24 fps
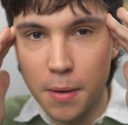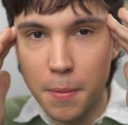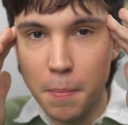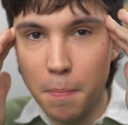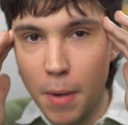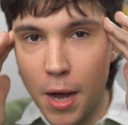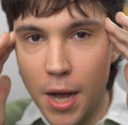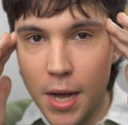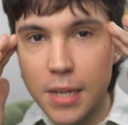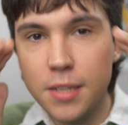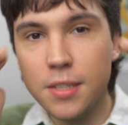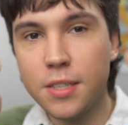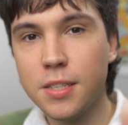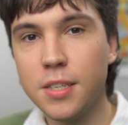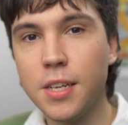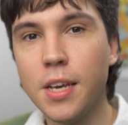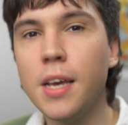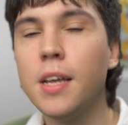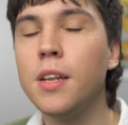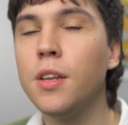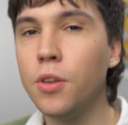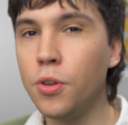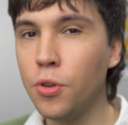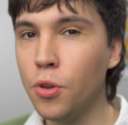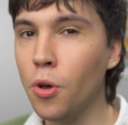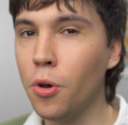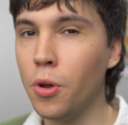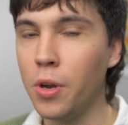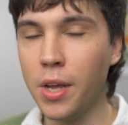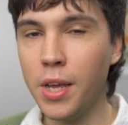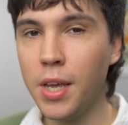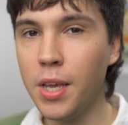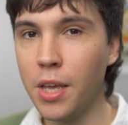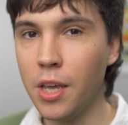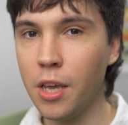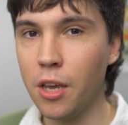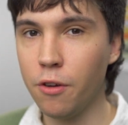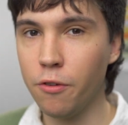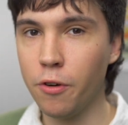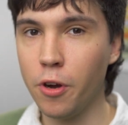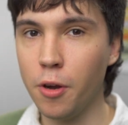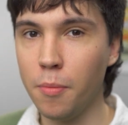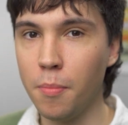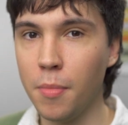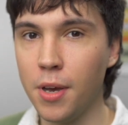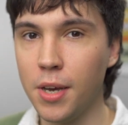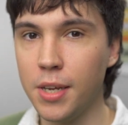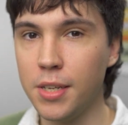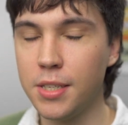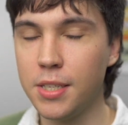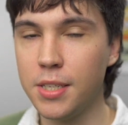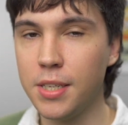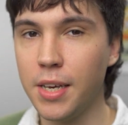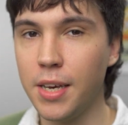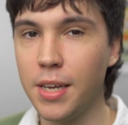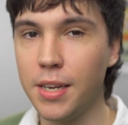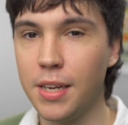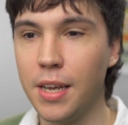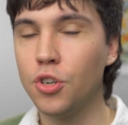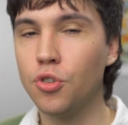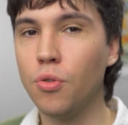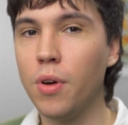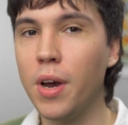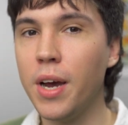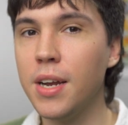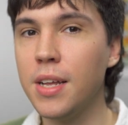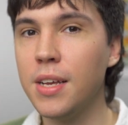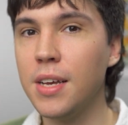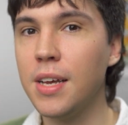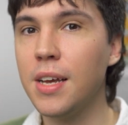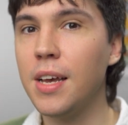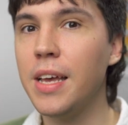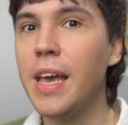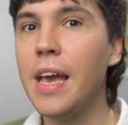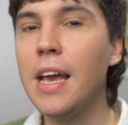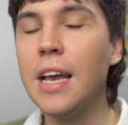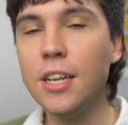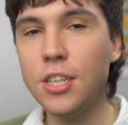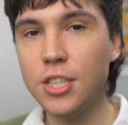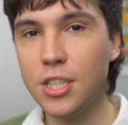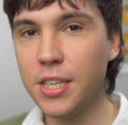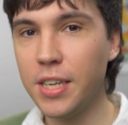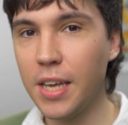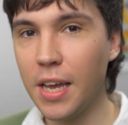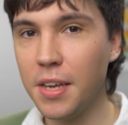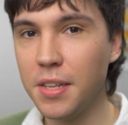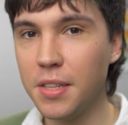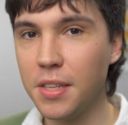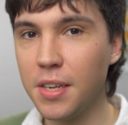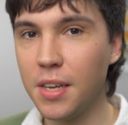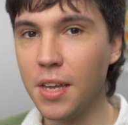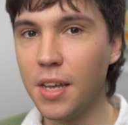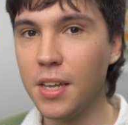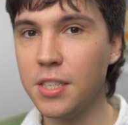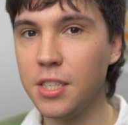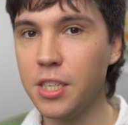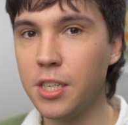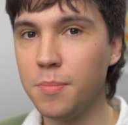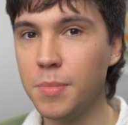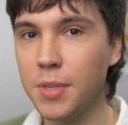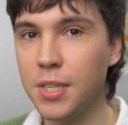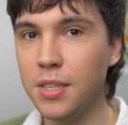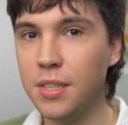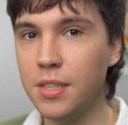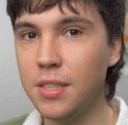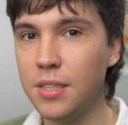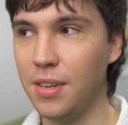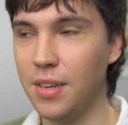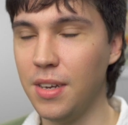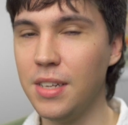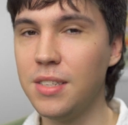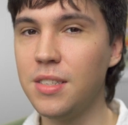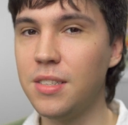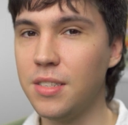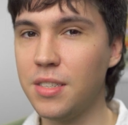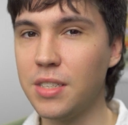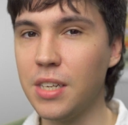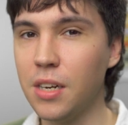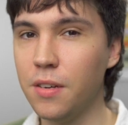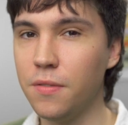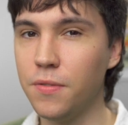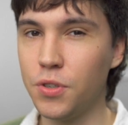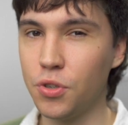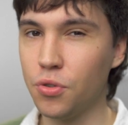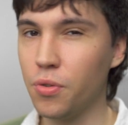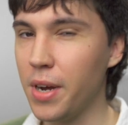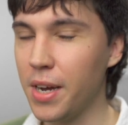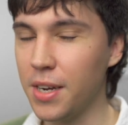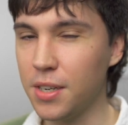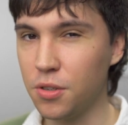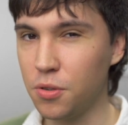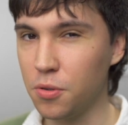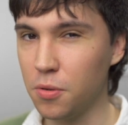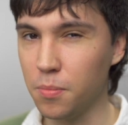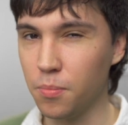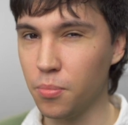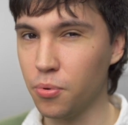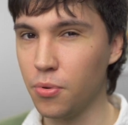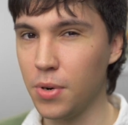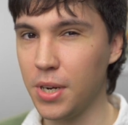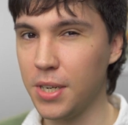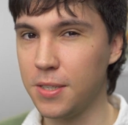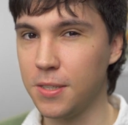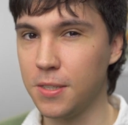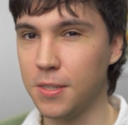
mindset, not a hero mindset. Try to educate the customers instead of trying to impress